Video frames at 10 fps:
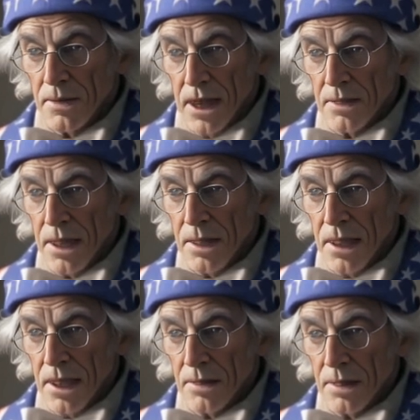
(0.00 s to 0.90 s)
As they
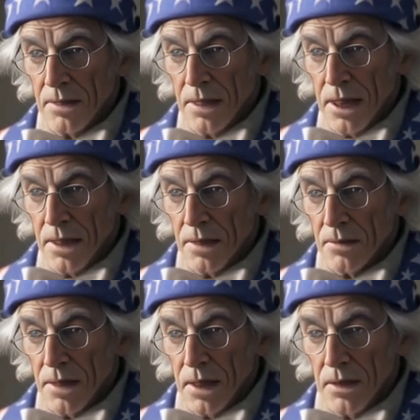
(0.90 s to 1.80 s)
gathered in the
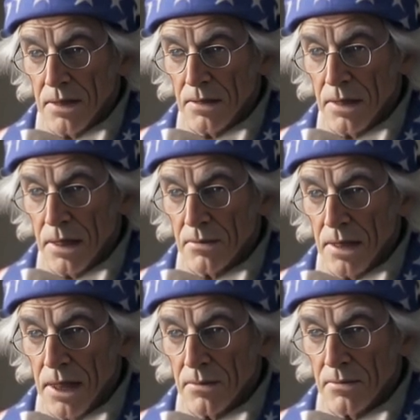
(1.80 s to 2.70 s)
hallowed halls of the
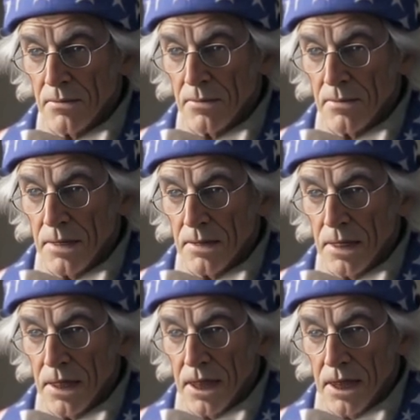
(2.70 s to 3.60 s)
hotel, the
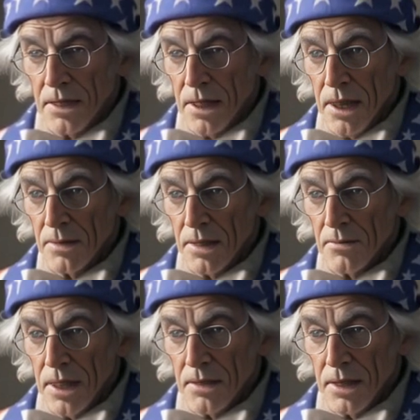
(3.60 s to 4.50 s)
delegates found
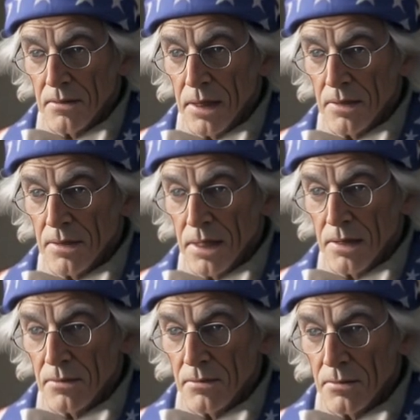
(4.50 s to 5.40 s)
themselves immersed in
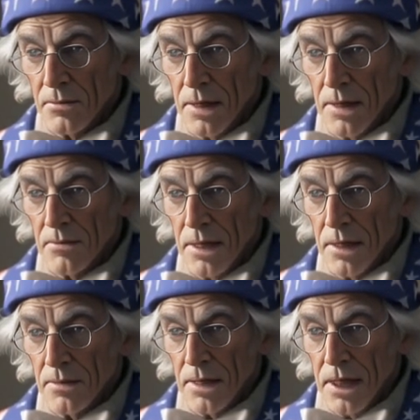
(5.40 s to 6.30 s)
a whirlwind of
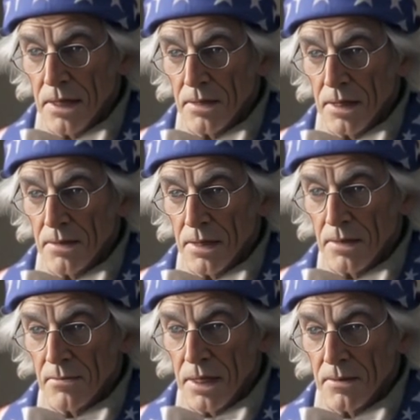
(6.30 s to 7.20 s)
negotiations,
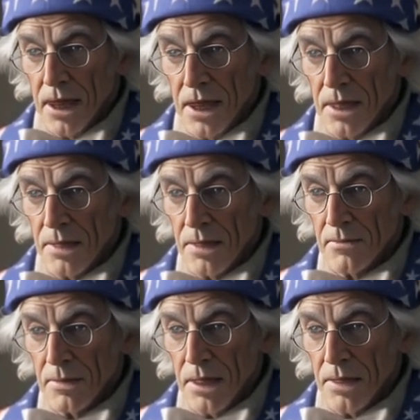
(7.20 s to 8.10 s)
debates,
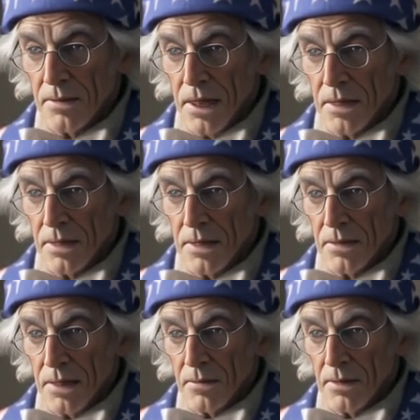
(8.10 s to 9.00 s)
and discussions
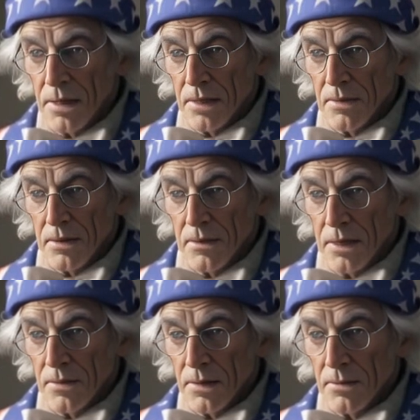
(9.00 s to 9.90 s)
that would shape the
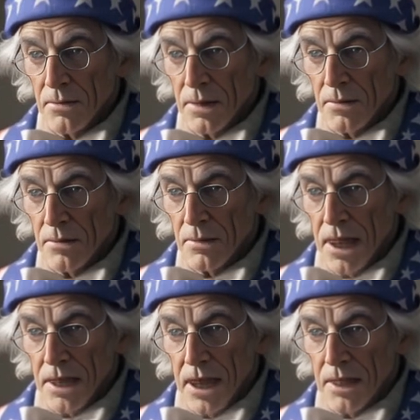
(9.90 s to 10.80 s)
future of global
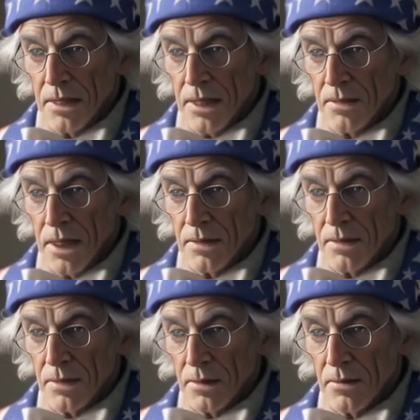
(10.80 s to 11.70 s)
finance and shape
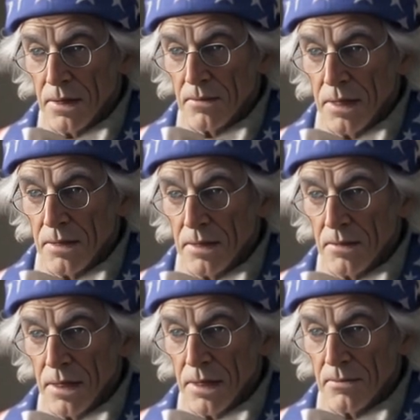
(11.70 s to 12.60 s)
the course of
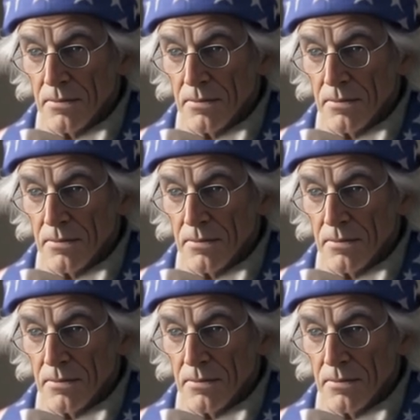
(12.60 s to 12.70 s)
history.